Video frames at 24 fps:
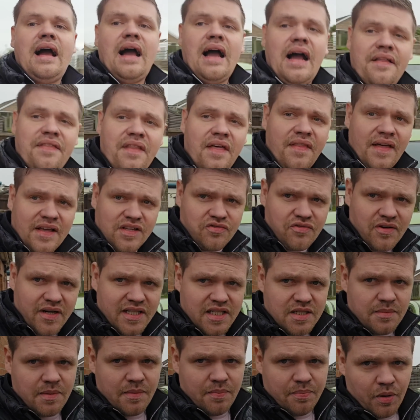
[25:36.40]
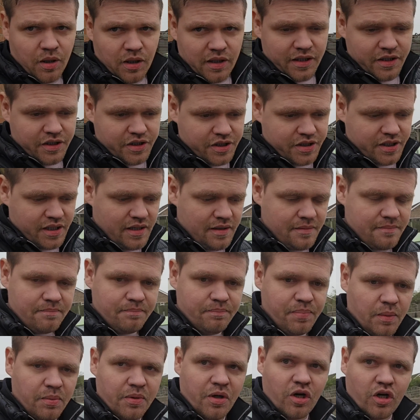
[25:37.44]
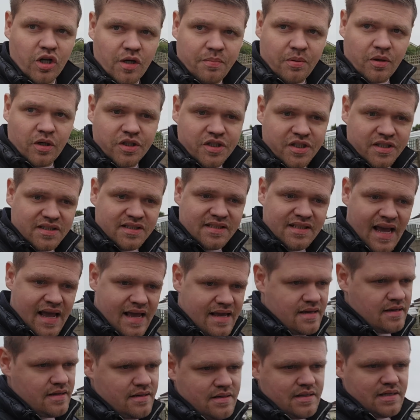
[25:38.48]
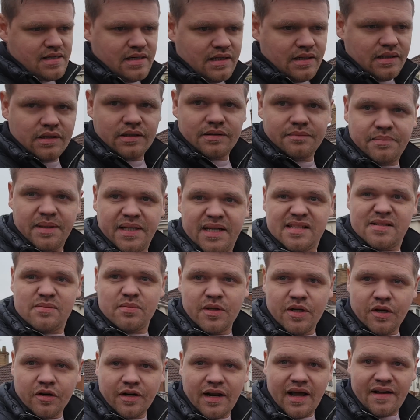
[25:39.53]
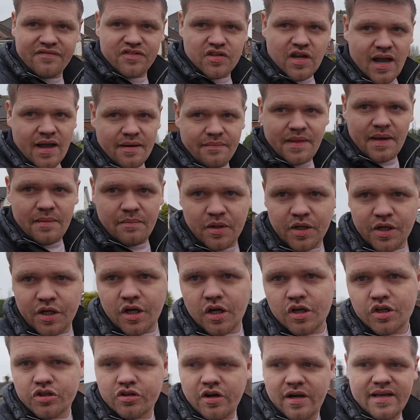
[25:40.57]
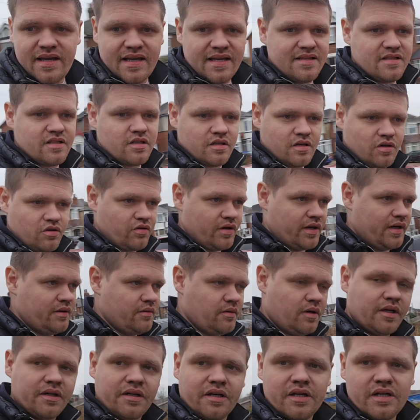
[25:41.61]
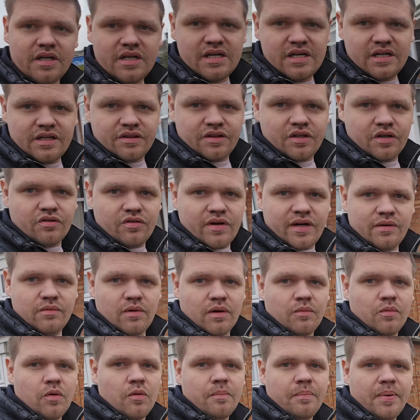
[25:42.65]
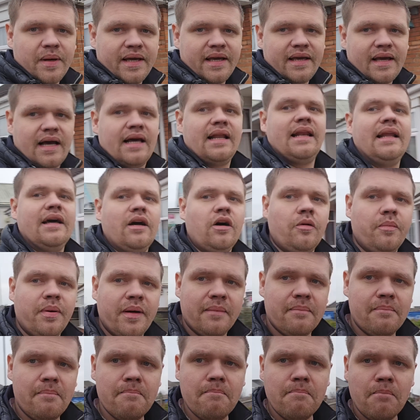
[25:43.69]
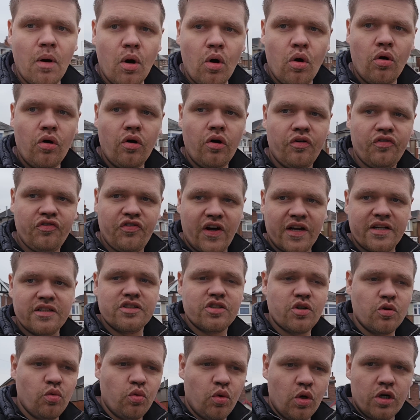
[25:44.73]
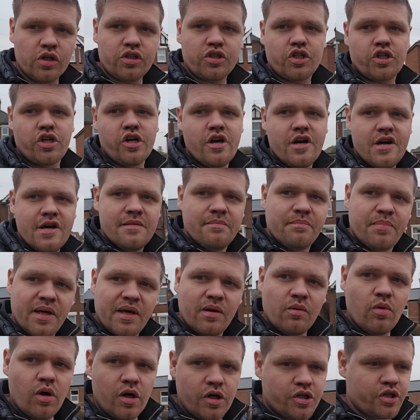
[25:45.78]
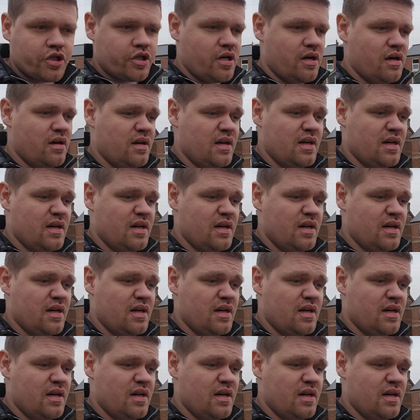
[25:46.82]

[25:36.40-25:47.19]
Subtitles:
and then that's ready to be polished. But we're not going to polish it today because we're not going to have time. Then we're going to go straight into the green one. The green one will be a little bit more fun to watch being washed